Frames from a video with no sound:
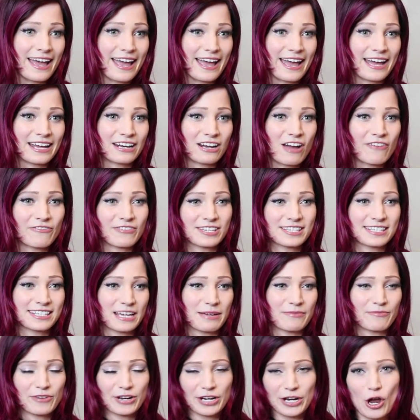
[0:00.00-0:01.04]
And
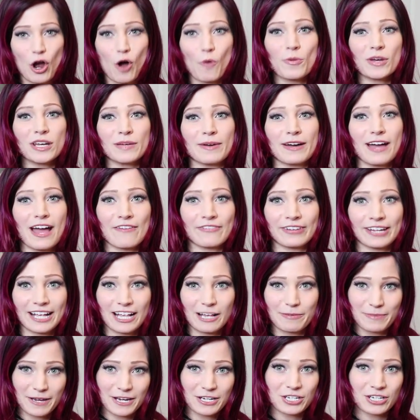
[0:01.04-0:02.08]
obviously, I'm very open about having
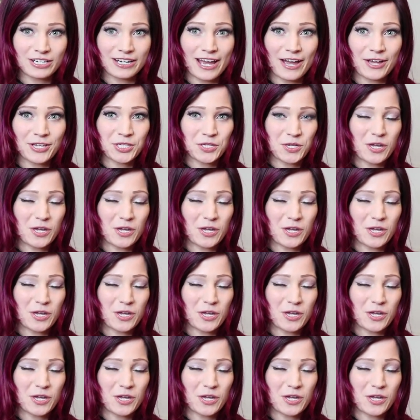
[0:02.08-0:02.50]
alopecia now.